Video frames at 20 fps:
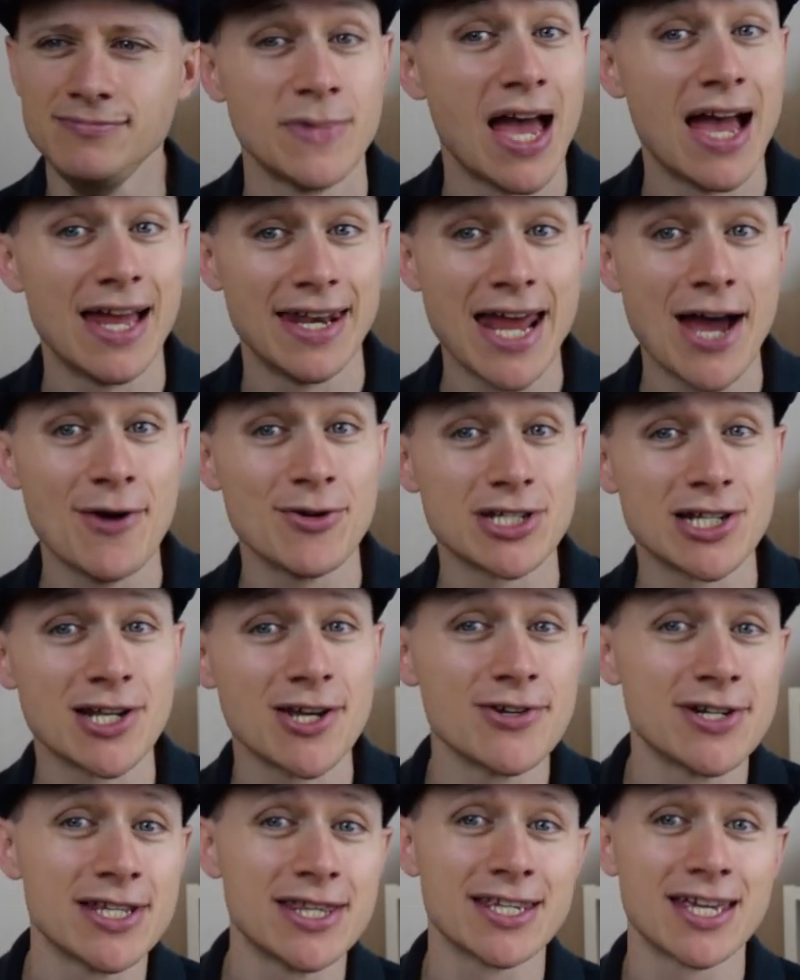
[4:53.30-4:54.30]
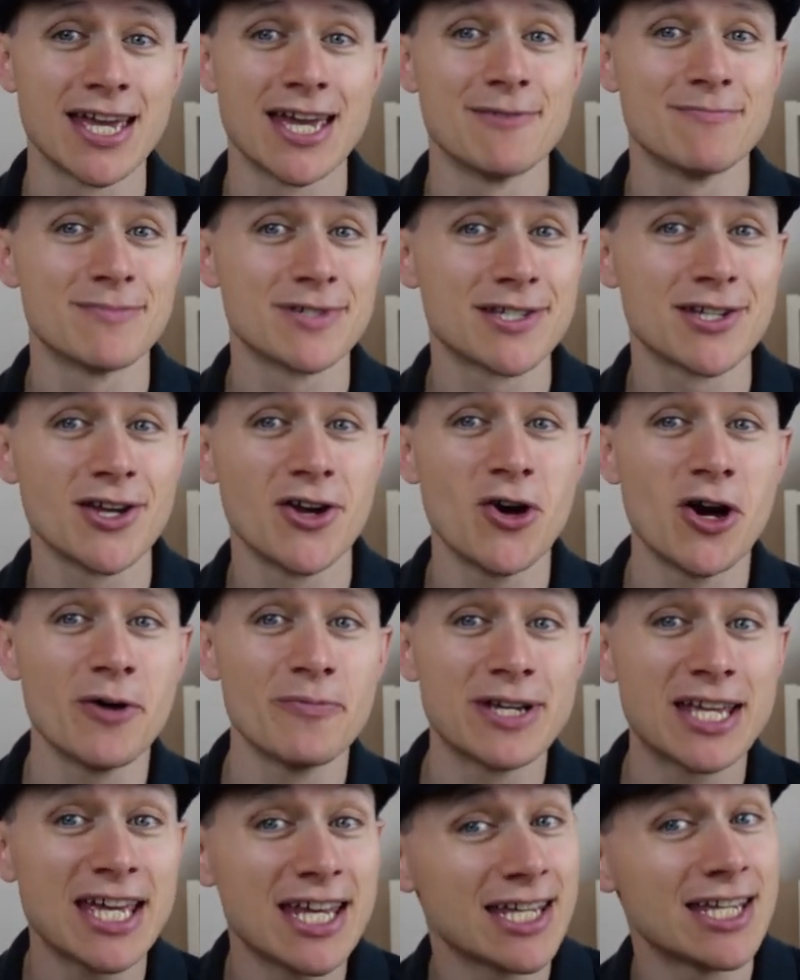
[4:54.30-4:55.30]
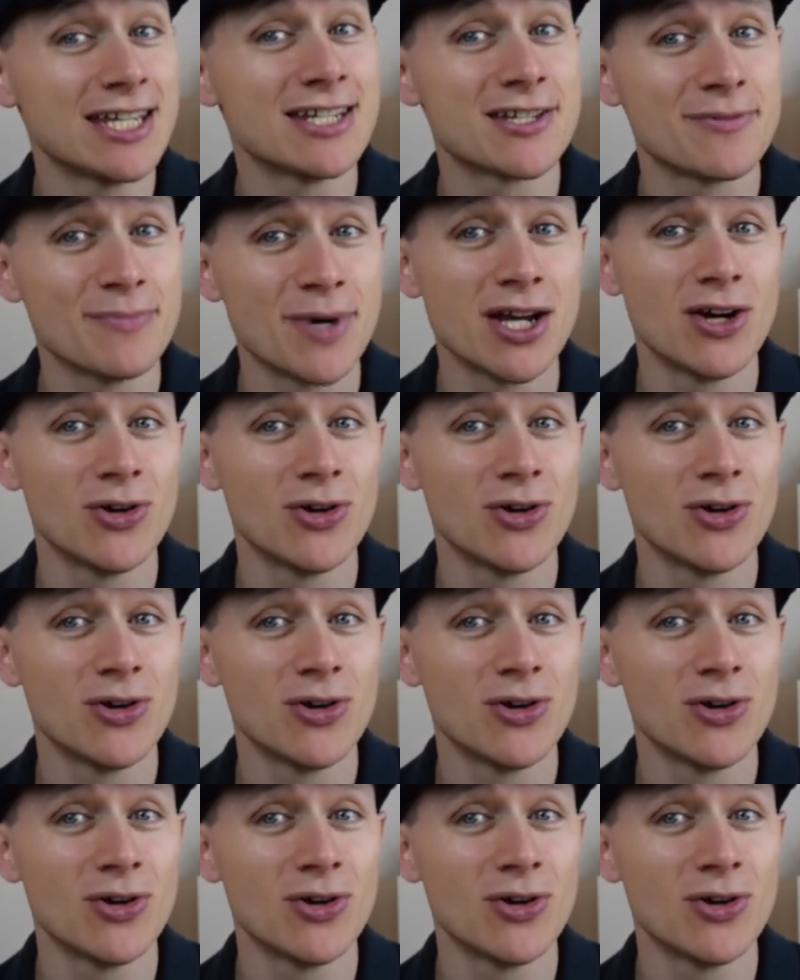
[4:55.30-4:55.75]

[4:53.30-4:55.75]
And now it's loading the game. So I'll be getting into my